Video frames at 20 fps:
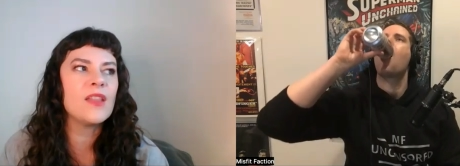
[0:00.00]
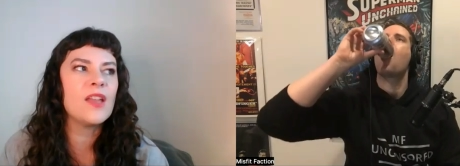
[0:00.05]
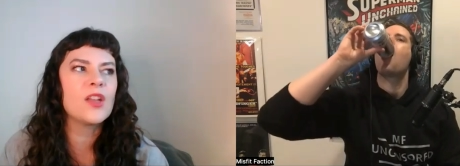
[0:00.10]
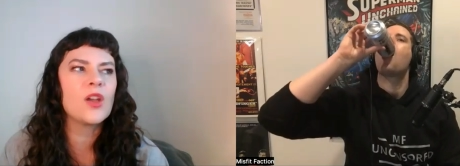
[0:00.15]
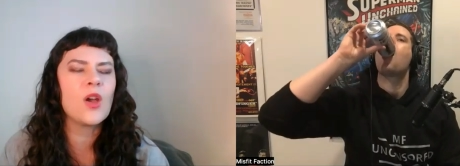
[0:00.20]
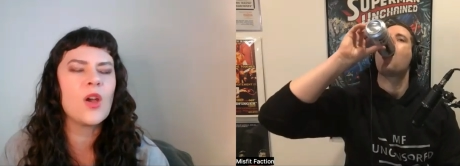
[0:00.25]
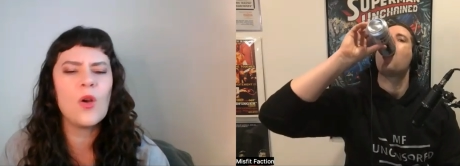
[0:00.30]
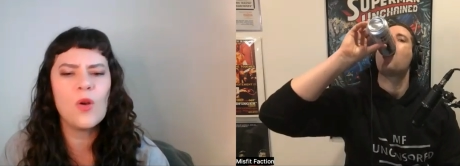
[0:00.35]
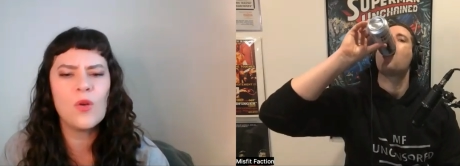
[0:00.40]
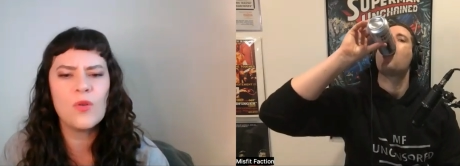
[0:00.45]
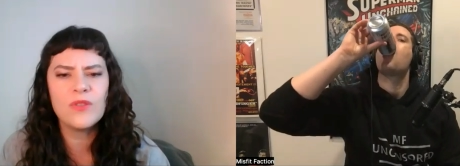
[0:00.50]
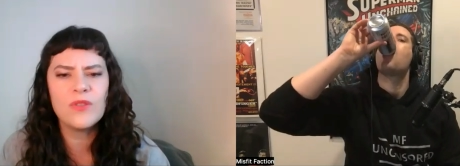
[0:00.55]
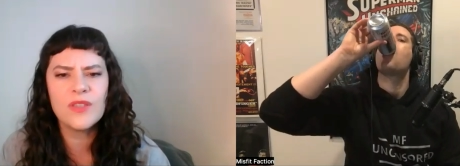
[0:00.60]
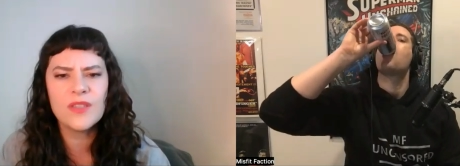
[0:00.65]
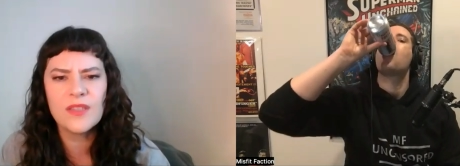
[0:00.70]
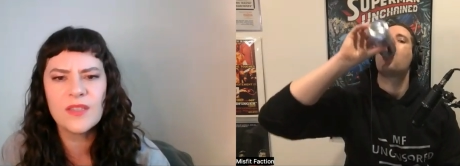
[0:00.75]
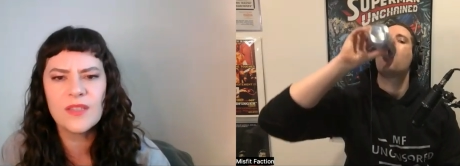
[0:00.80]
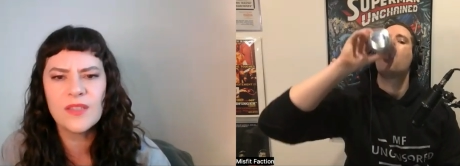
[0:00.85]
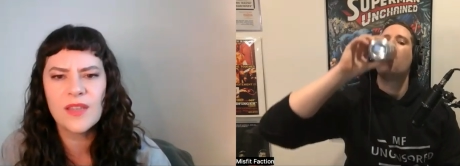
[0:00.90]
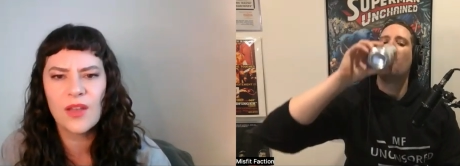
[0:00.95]
Speaker 1: like, oh,
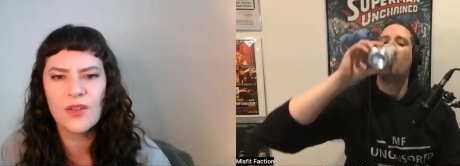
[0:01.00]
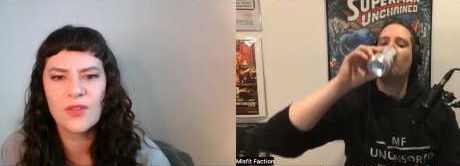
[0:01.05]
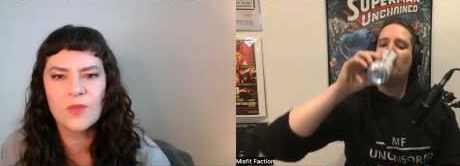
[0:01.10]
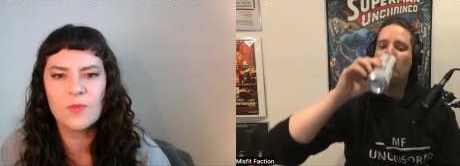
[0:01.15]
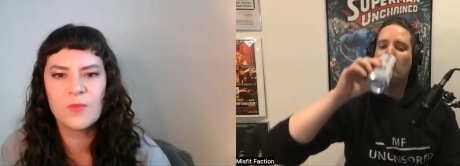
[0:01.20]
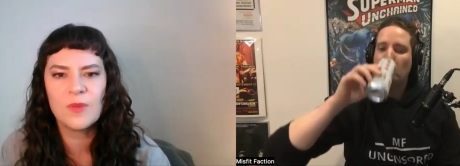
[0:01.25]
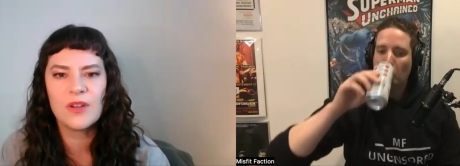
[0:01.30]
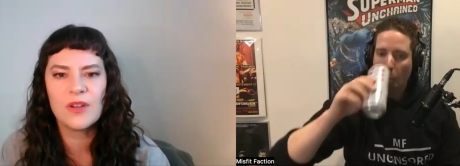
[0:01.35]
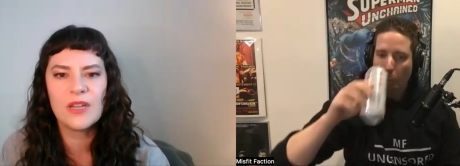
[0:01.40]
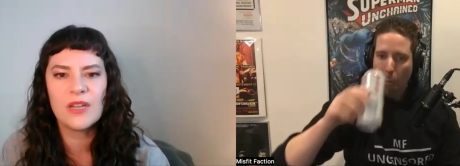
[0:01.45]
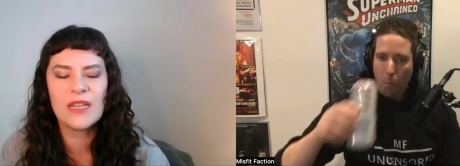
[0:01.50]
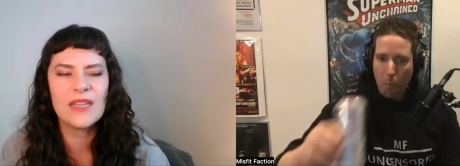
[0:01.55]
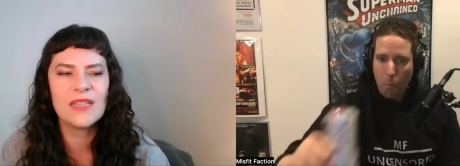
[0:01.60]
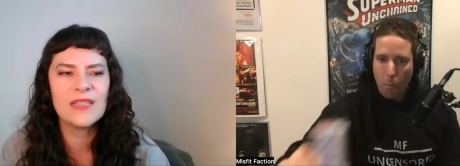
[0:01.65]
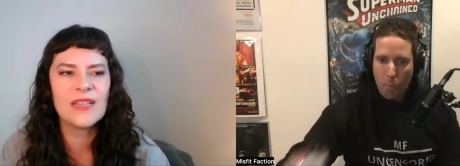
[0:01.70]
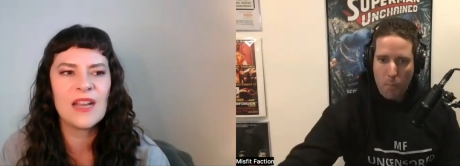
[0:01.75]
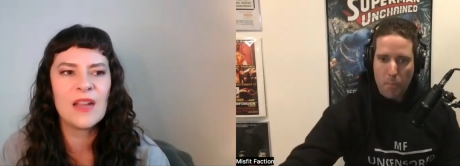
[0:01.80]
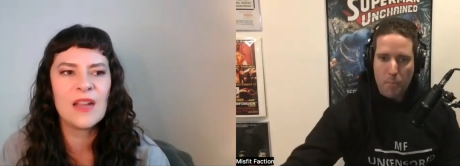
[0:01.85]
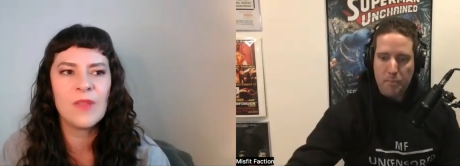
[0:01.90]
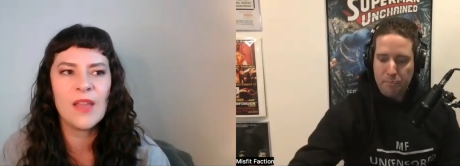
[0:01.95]
this is how spirit is.
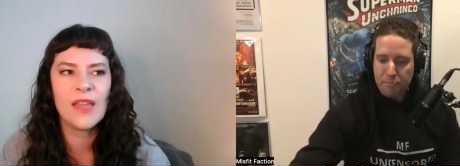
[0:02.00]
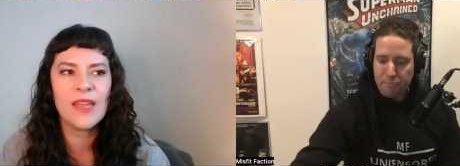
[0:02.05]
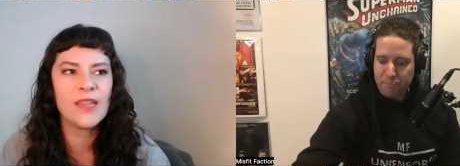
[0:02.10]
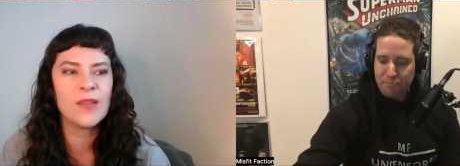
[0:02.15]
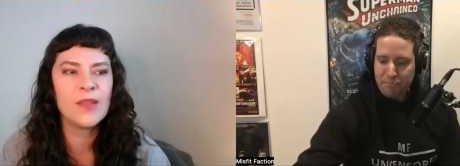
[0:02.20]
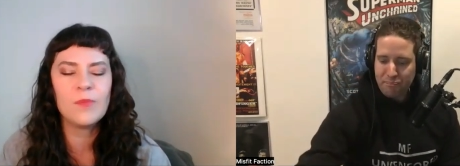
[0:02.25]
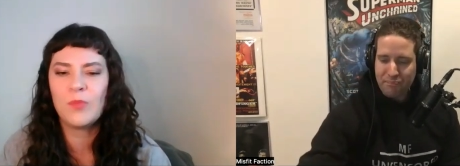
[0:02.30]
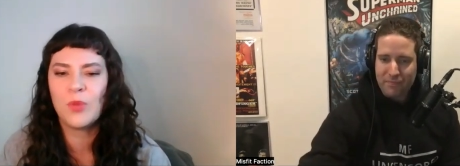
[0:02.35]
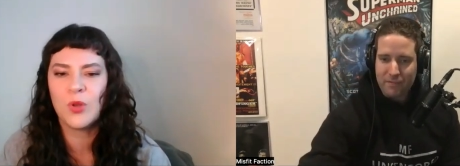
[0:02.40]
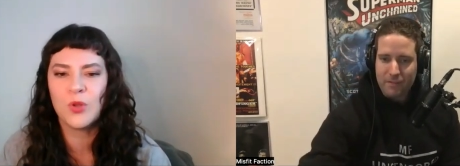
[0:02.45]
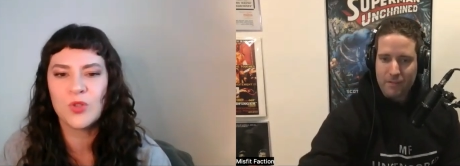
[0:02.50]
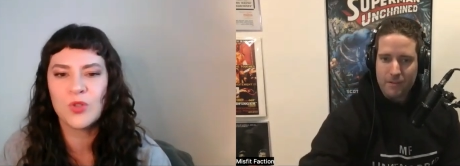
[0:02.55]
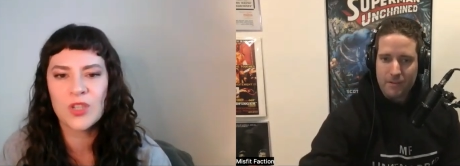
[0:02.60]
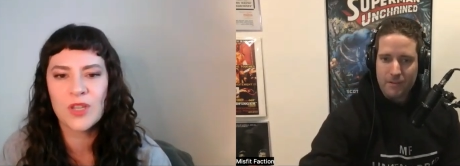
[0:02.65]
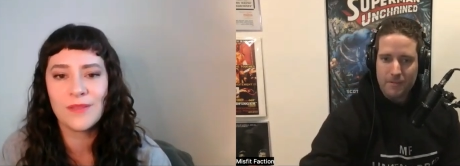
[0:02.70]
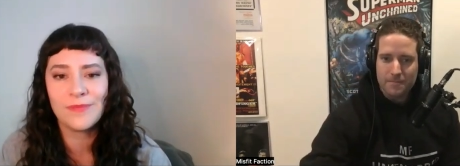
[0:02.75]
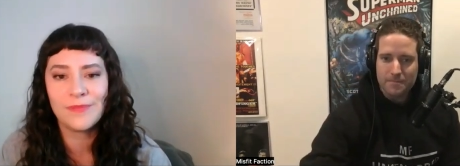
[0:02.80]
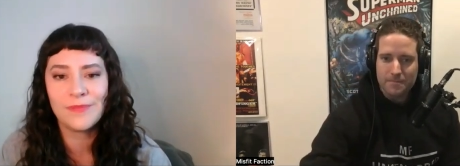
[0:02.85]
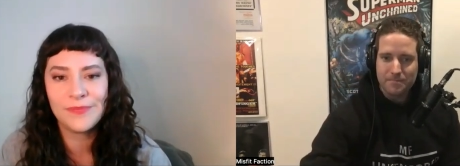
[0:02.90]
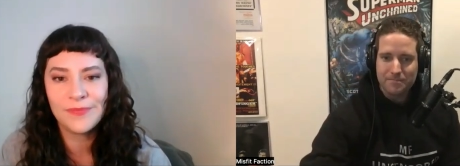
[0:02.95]
And I'm like,
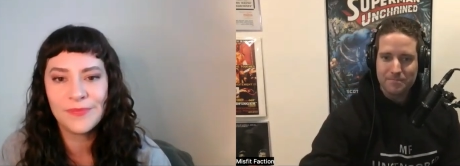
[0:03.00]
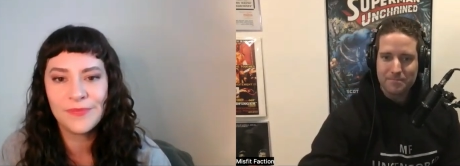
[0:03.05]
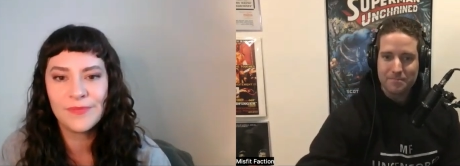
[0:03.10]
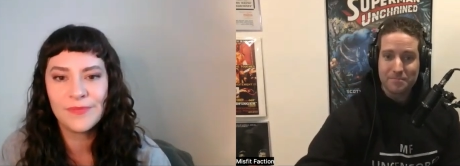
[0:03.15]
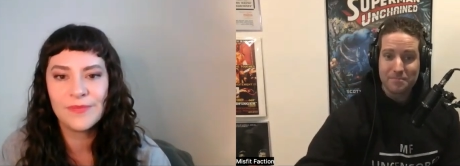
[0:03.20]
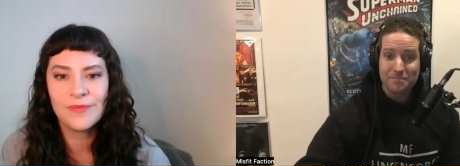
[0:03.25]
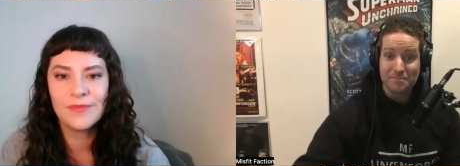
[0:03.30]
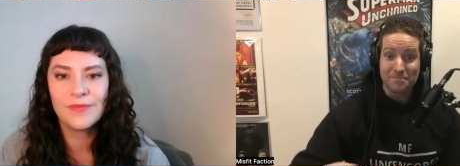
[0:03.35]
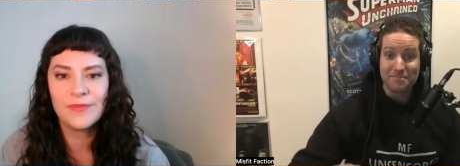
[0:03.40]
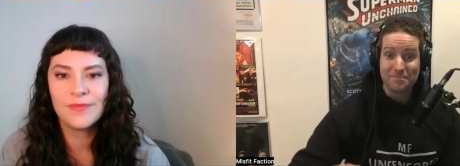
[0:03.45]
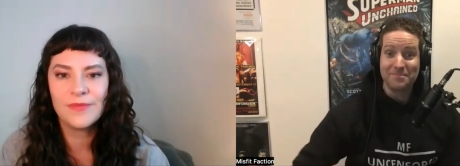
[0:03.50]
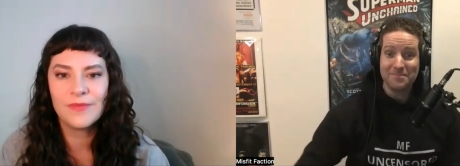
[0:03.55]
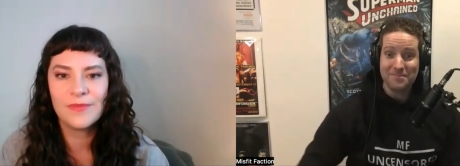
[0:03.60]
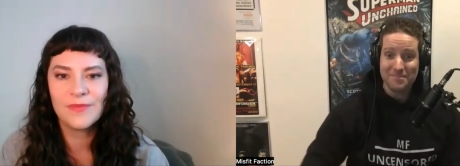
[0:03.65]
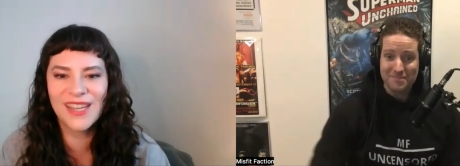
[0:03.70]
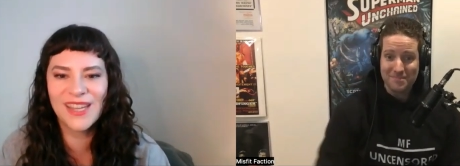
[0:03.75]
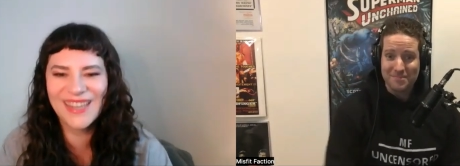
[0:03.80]
bullshit. Mm-hmm.